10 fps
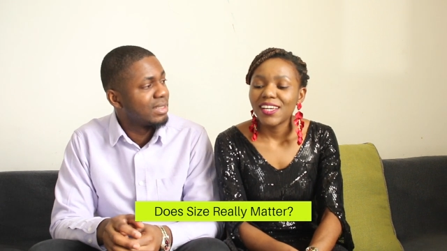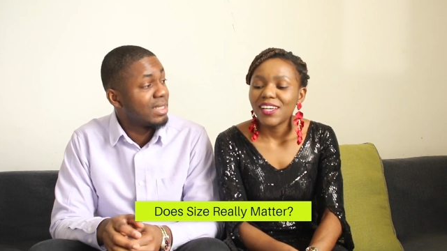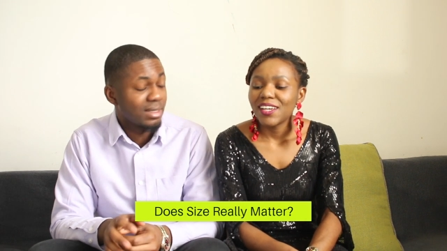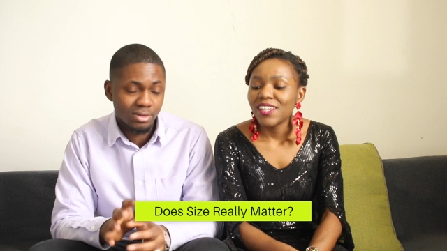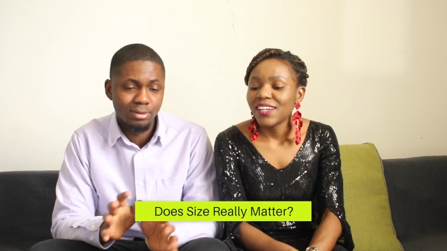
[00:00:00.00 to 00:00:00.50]

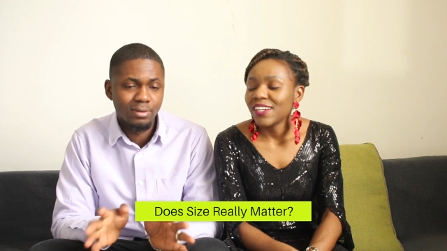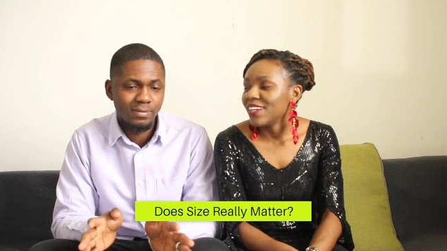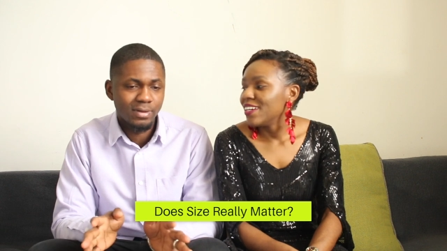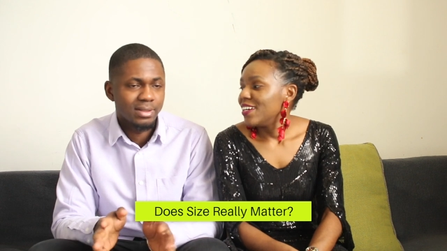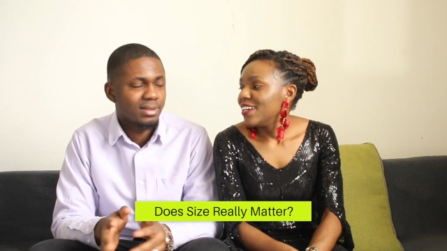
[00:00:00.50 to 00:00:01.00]
Speaker 1: Yes or no
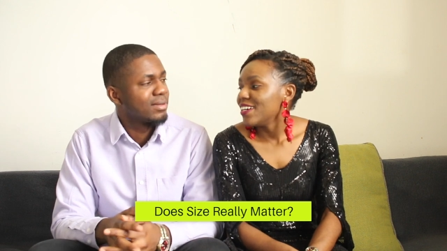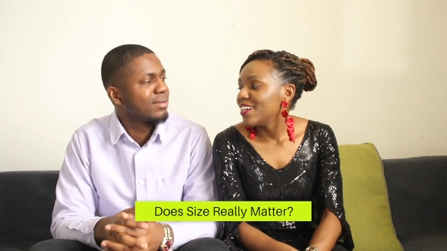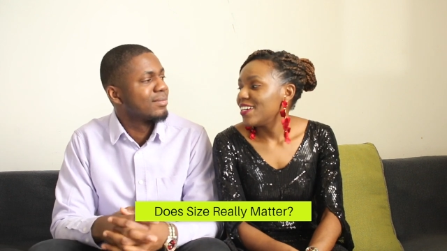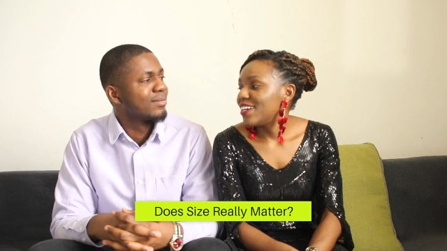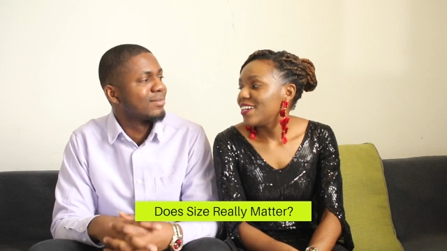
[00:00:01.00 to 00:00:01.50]
first.
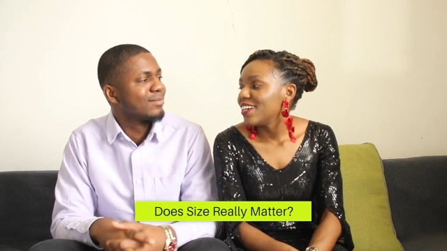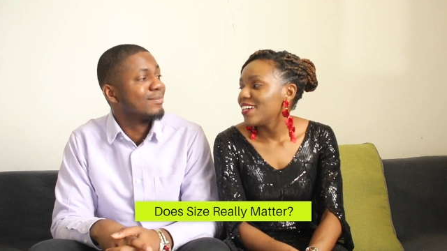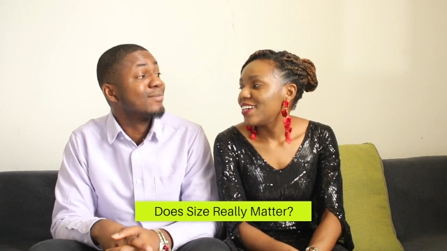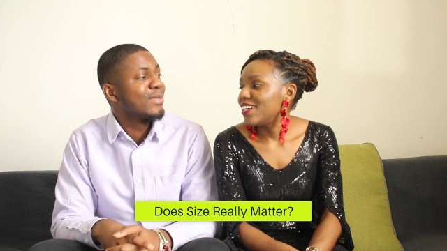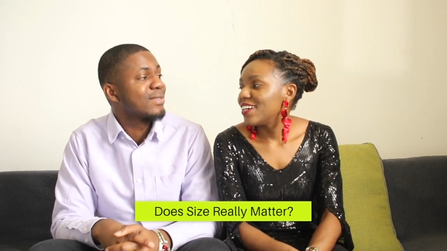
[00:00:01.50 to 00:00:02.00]

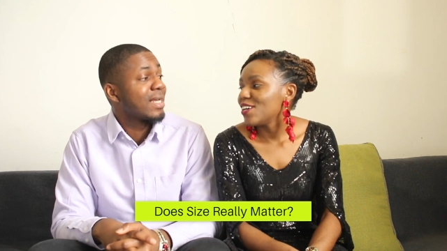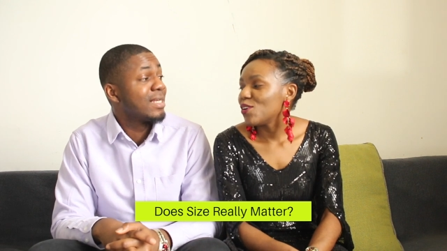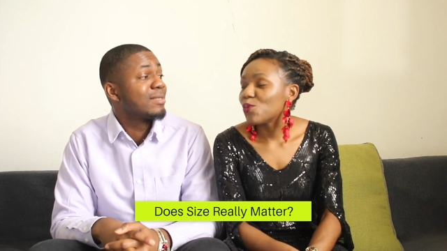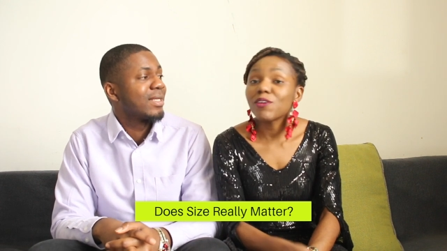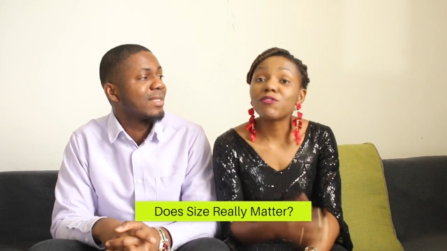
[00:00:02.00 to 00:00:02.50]
The
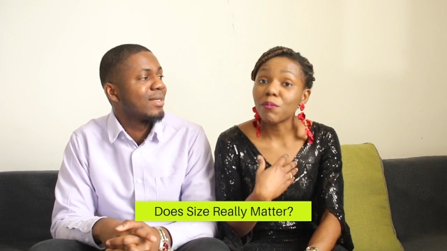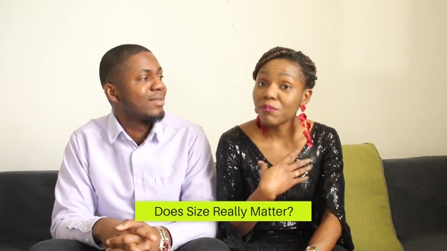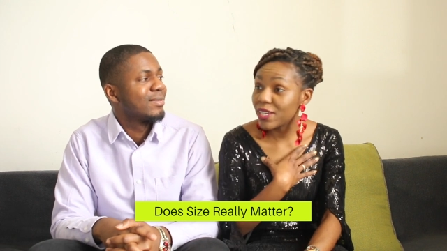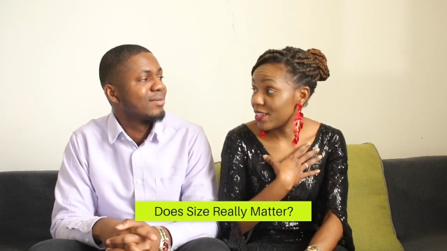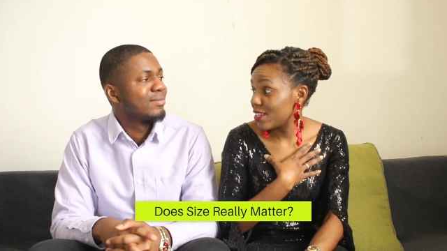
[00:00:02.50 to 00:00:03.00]
size. Well,
Speaker 2: for
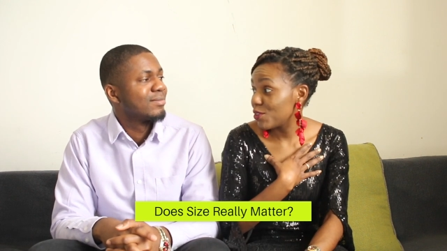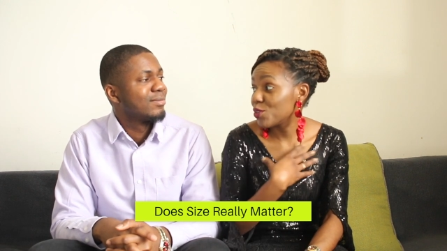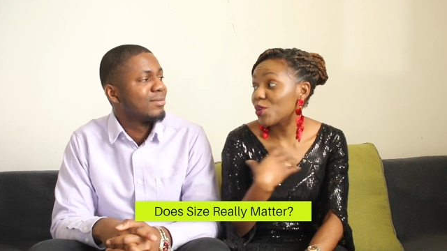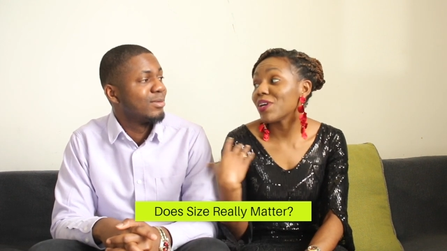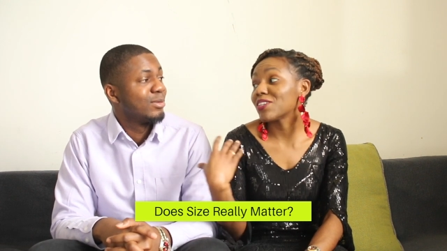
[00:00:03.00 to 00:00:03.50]
me,
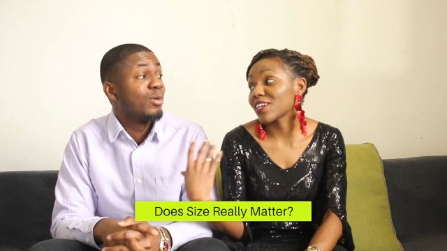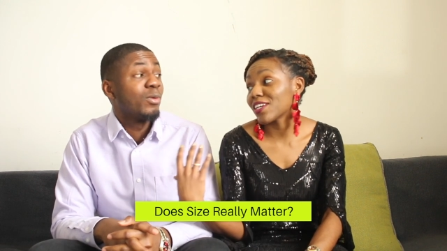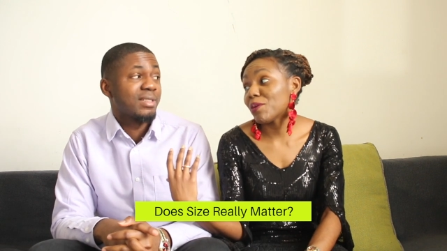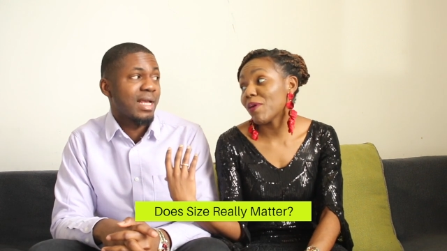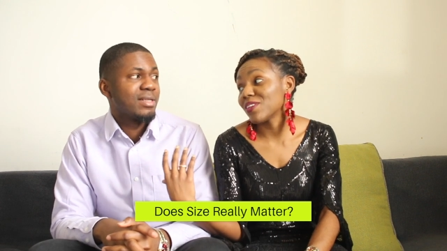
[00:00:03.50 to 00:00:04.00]
you know, we are you
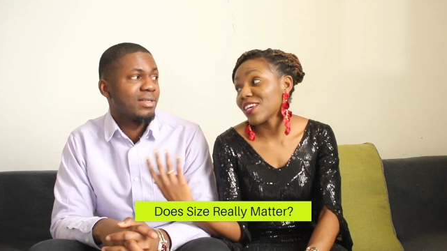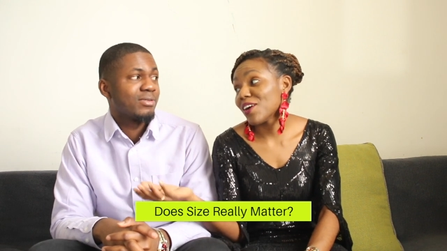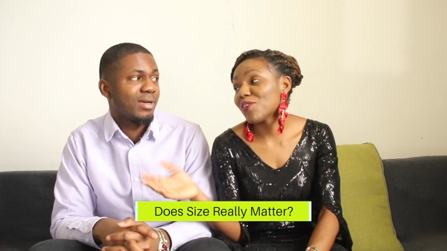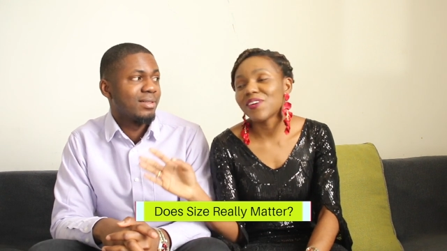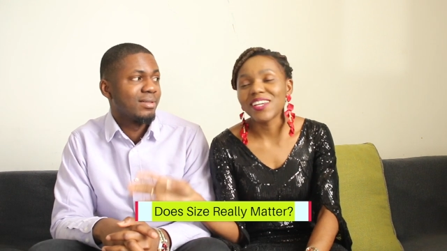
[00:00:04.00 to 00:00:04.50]
talking
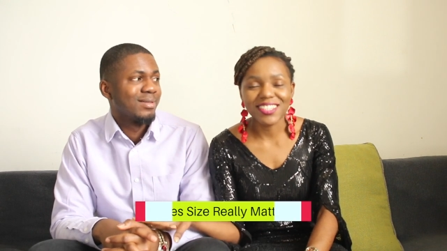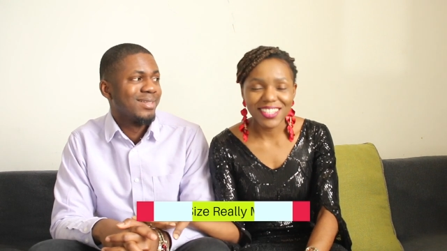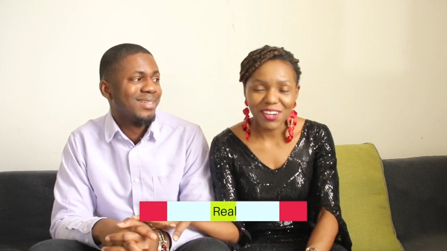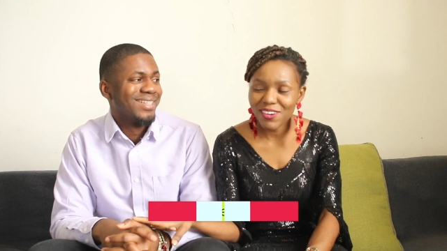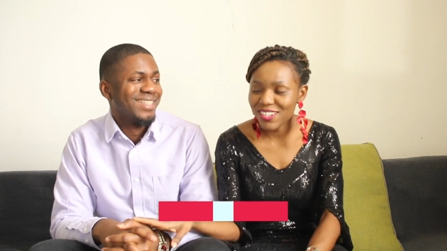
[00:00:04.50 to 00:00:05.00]
about uh,
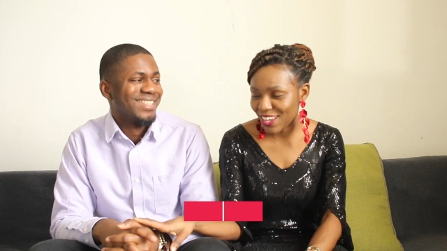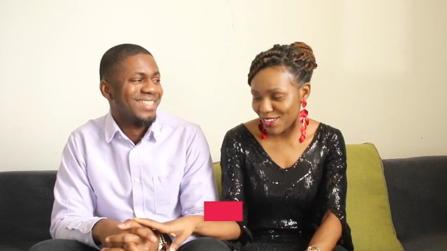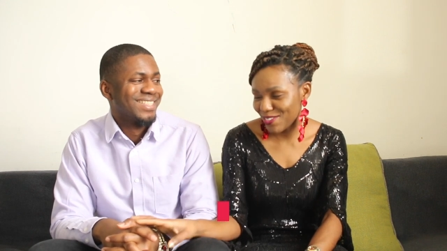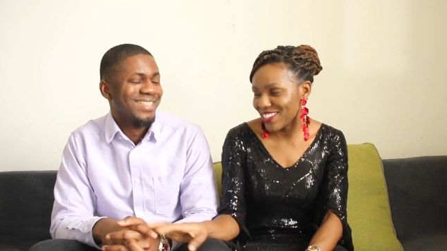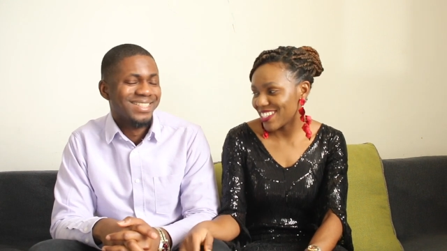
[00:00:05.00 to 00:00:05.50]
our, Of course, I
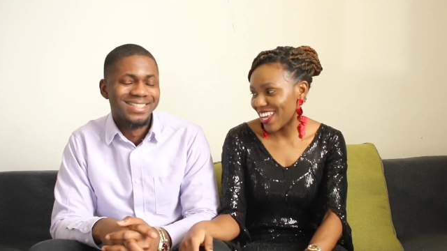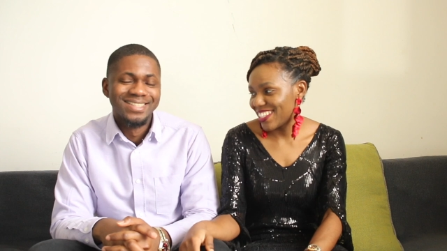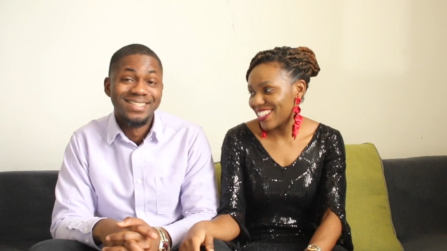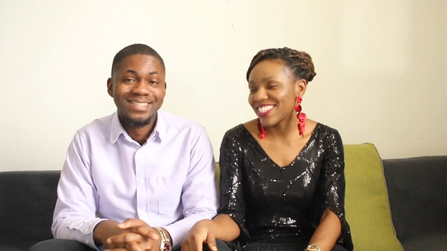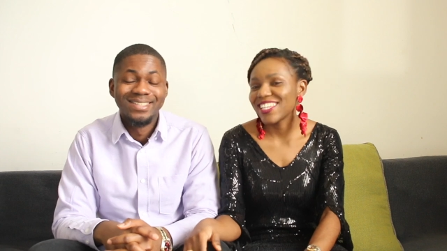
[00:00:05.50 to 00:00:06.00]
know what
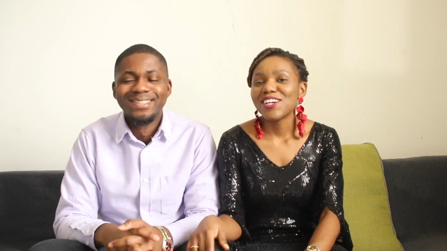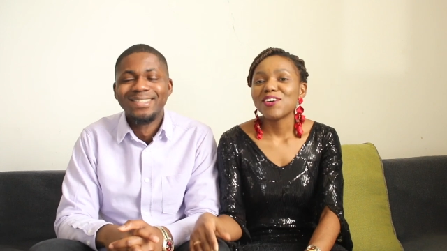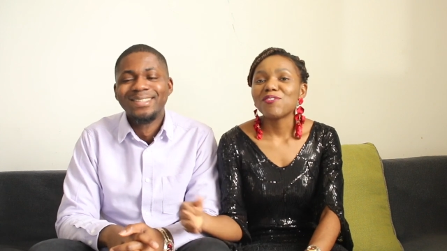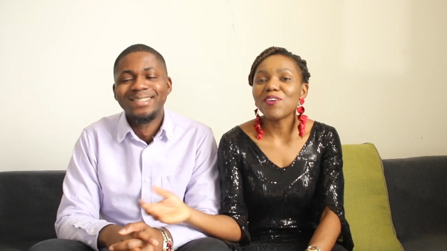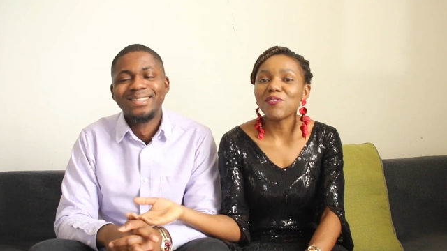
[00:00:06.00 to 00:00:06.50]
sizes.
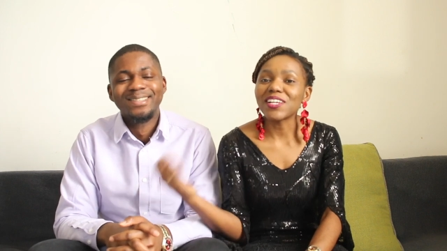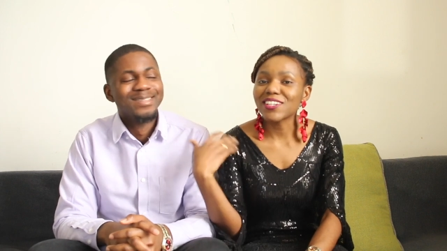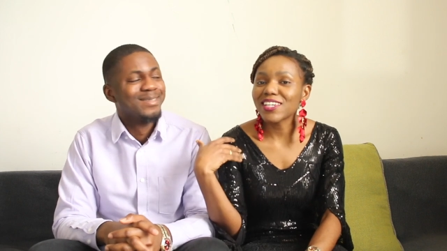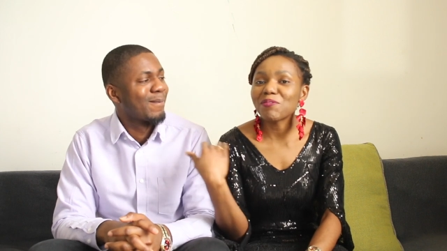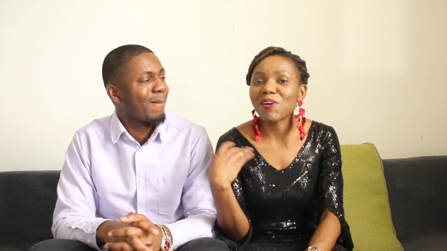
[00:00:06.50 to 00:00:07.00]
For we are
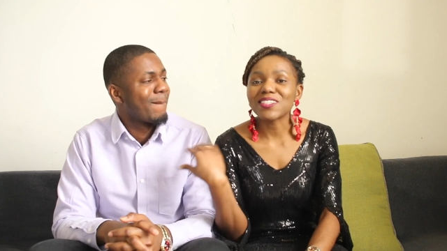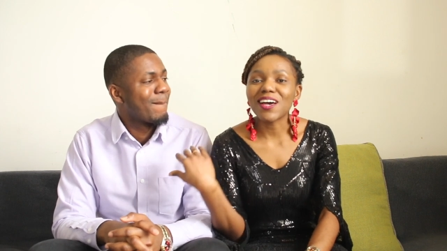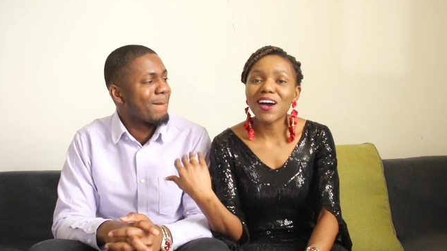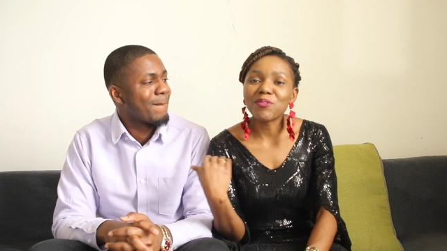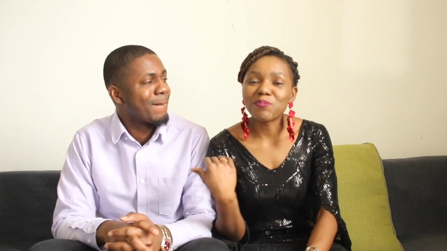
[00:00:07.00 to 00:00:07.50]
talking about
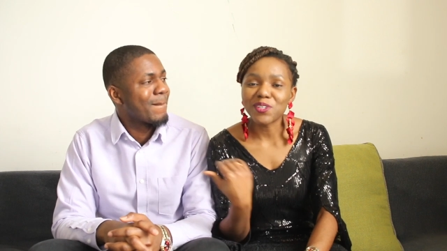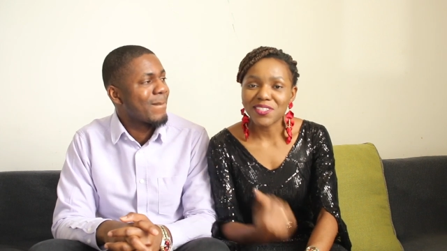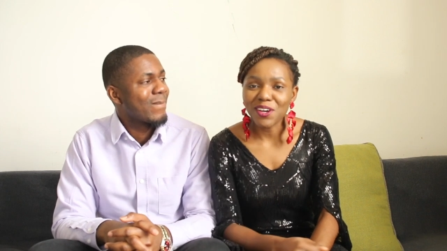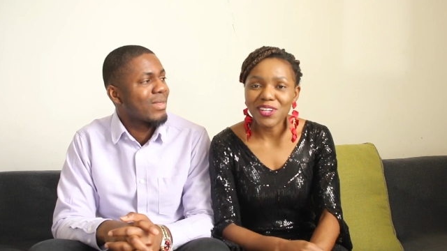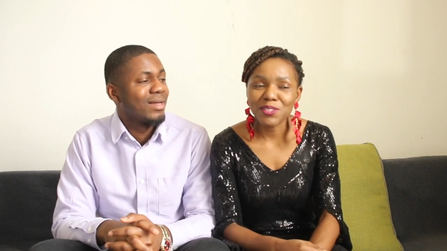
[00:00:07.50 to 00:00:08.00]
our own personal